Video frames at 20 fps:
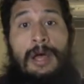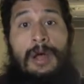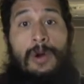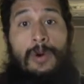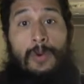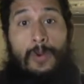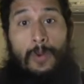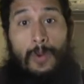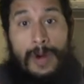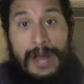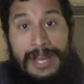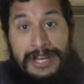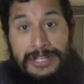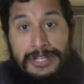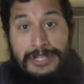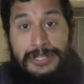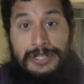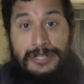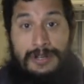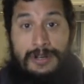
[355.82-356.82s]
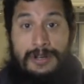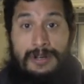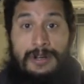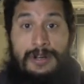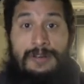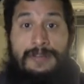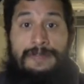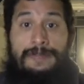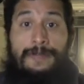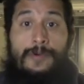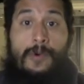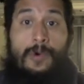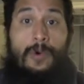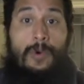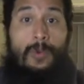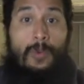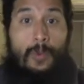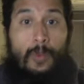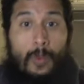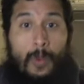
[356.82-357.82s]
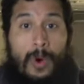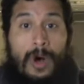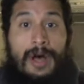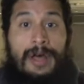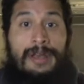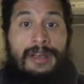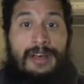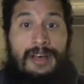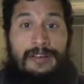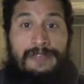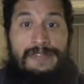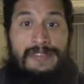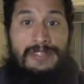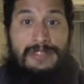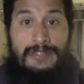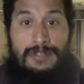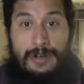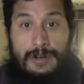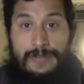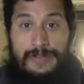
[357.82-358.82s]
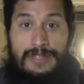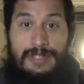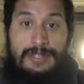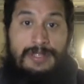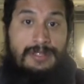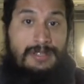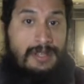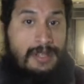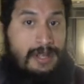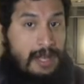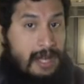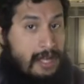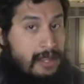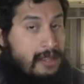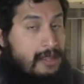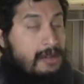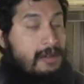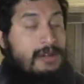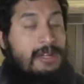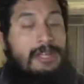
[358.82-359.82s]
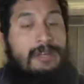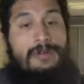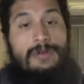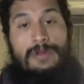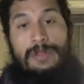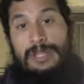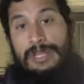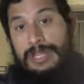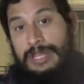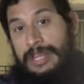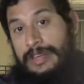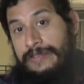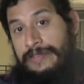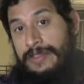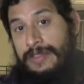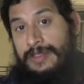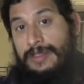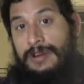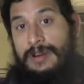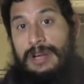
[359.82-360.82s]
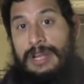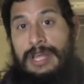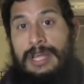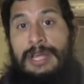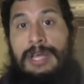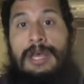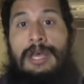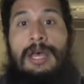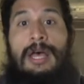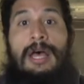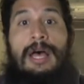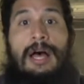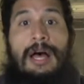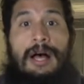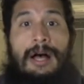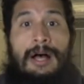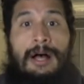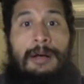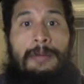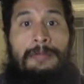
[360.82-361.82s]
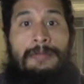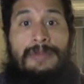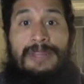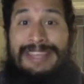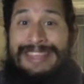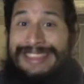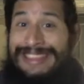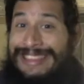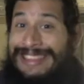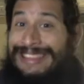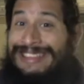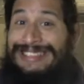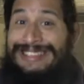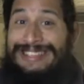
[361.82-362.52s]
register for one of the services, the 9:30 or the 11:30. In this